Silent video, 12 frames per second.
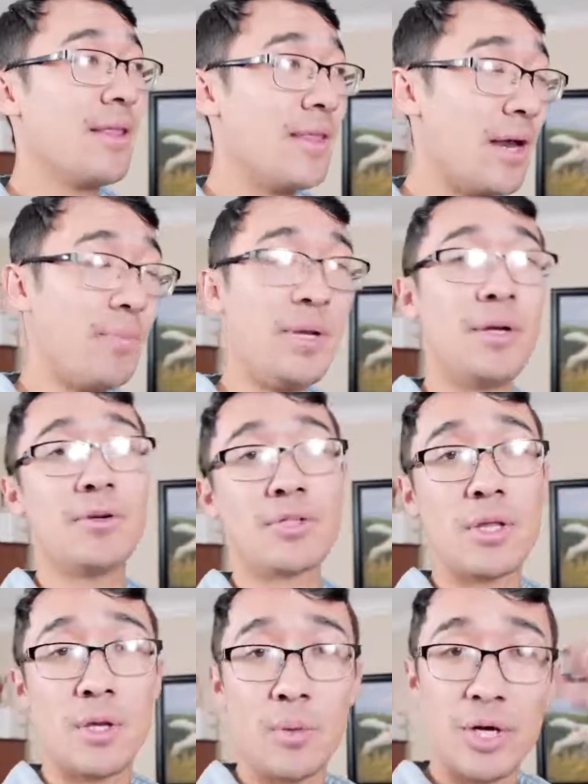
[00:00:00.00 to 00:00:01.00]
that appears
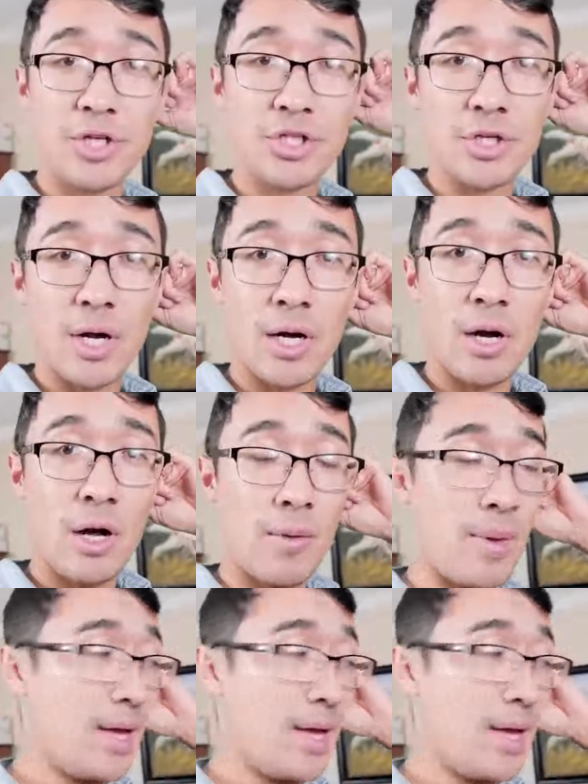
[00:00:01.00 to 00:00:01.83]
on liquidation.com,